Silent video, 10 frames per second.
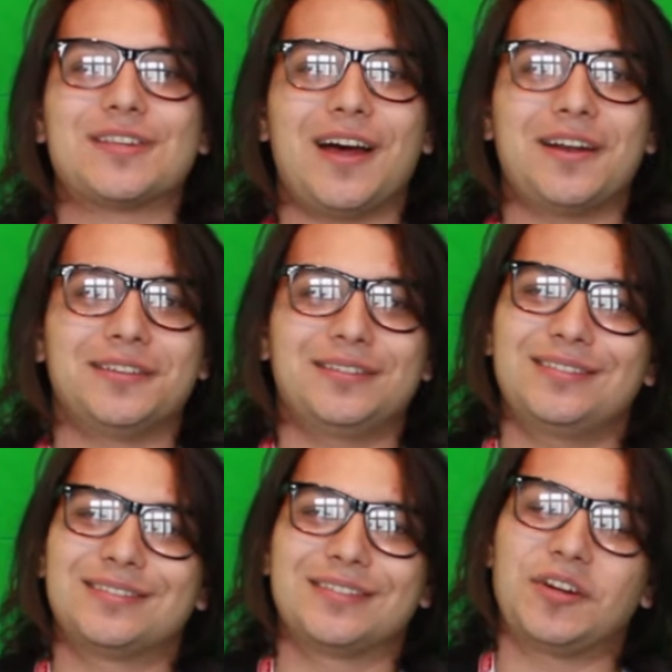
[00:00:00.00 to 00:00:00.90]
son?
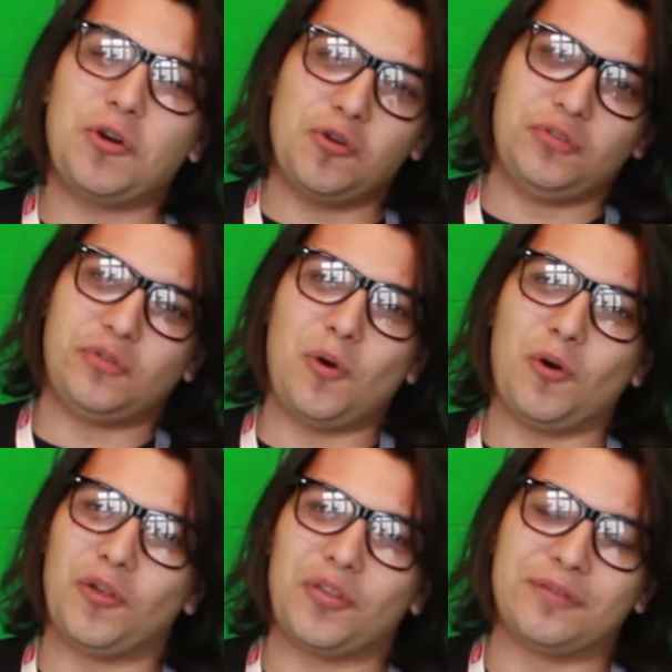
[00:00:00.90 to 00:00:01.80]
Go
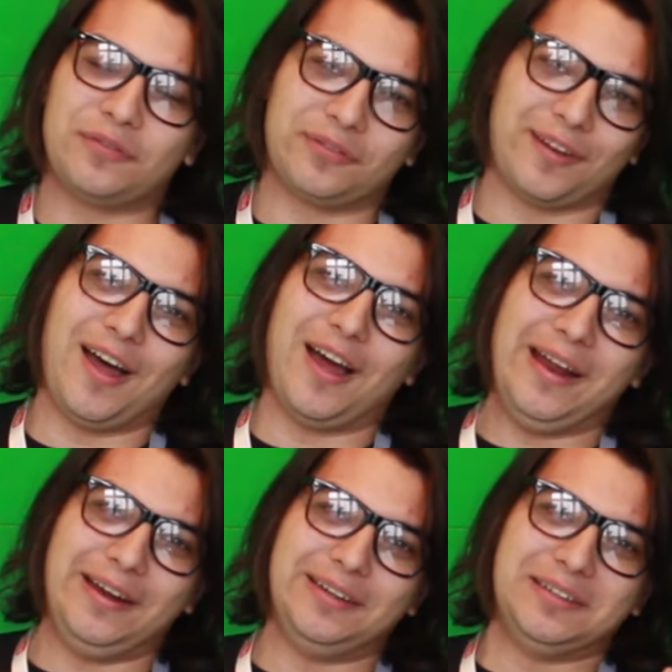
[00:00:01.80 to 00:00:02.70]
forth and
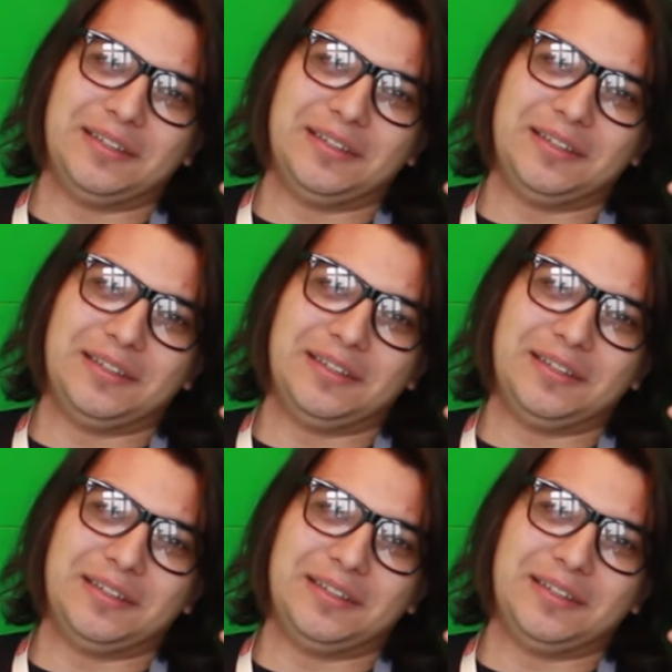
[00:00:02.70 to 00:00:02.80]
fly.